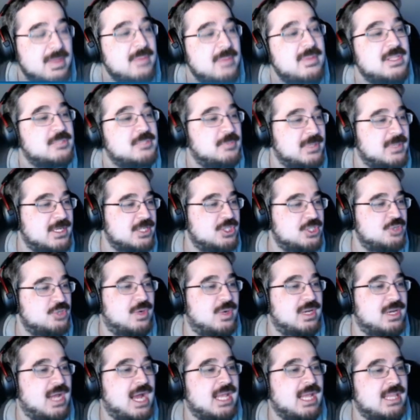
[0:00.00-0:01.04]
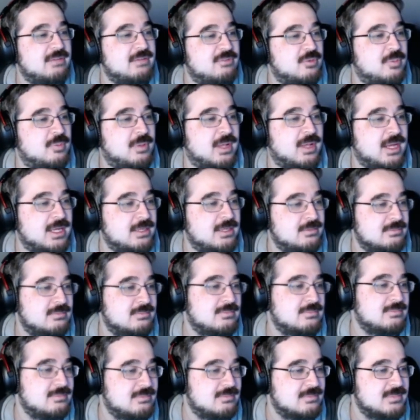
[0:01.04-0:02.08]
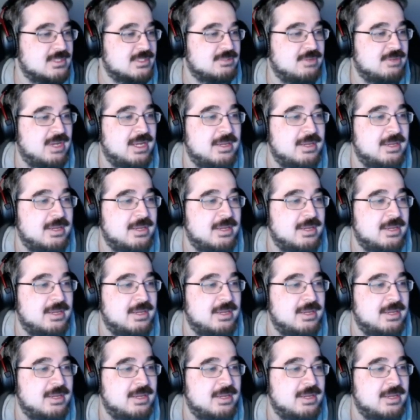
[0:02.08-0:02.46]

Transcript: maybe it's because you want high level play, right?